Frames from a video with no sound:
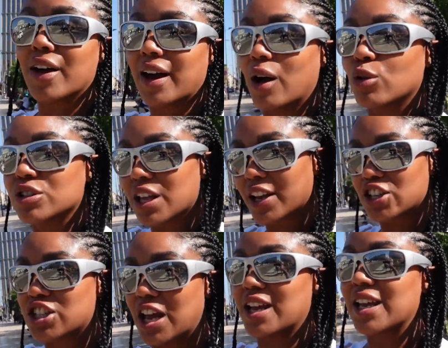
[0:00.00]
Like I was like
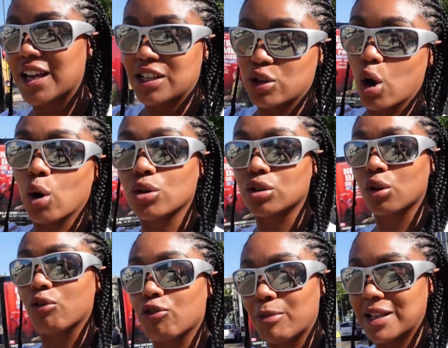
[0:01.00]
shaking and holding
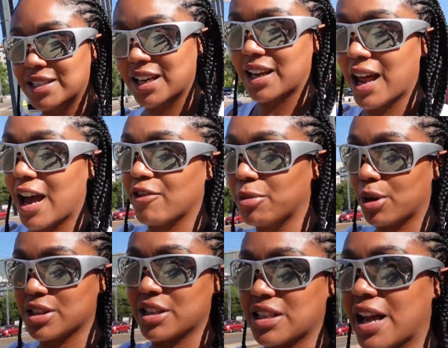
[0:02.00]
on for my dear life
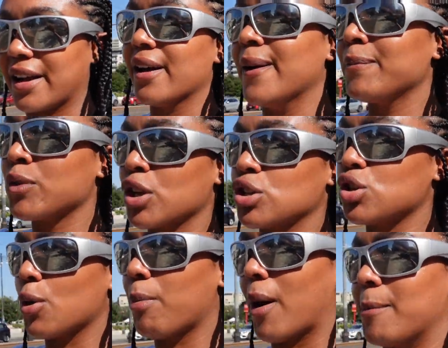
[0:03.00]
because it's like
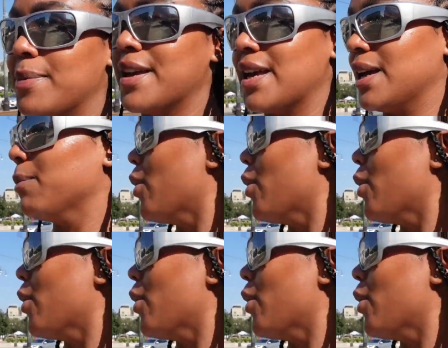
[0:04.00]
so bumpy,